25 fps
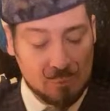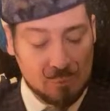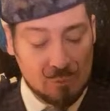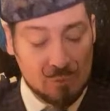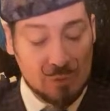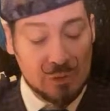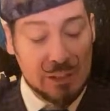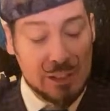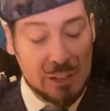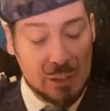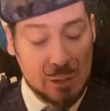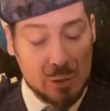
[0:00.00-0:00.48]

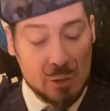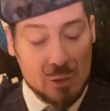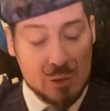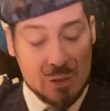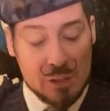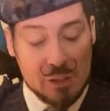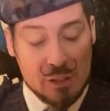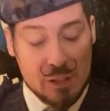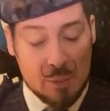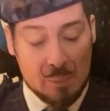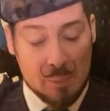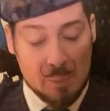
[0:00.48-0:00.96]
Tears
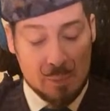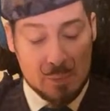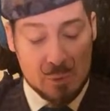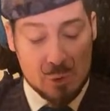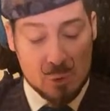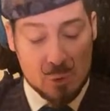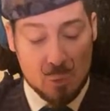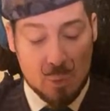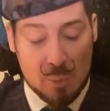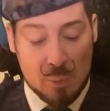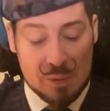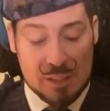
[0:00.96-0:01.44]
had come into
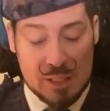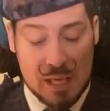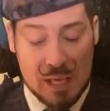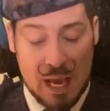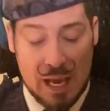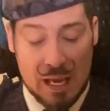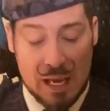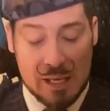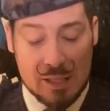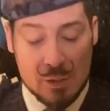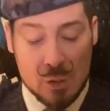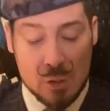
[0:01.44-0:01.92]
the woman's
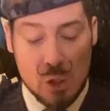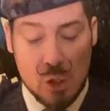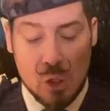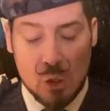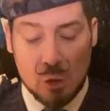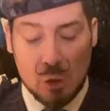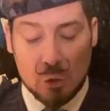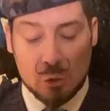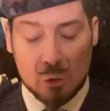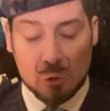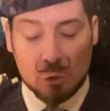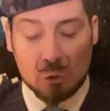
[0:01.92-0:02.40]
eyes.
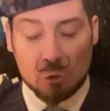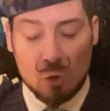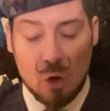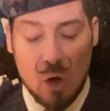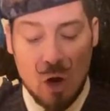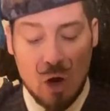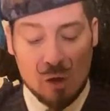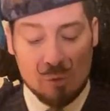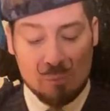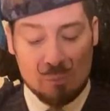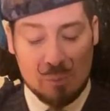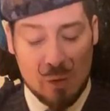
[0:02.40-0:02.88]
Her
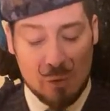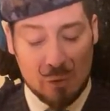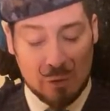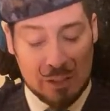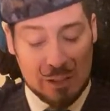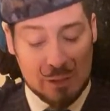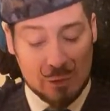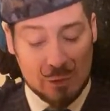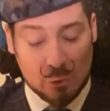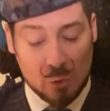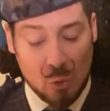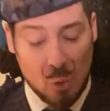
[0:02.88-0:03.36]
strong,
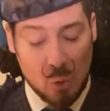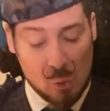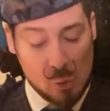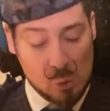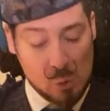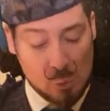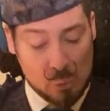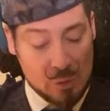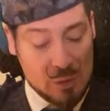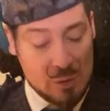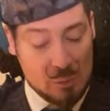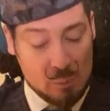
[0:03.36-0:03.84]
motherly
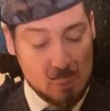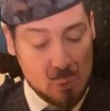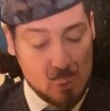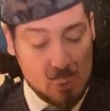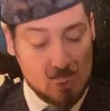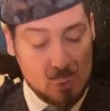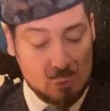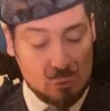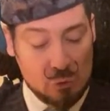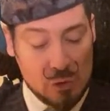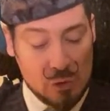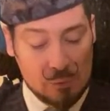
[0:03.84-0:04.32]
soul was
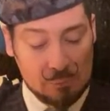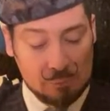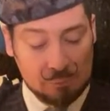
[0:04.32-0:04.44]
moved.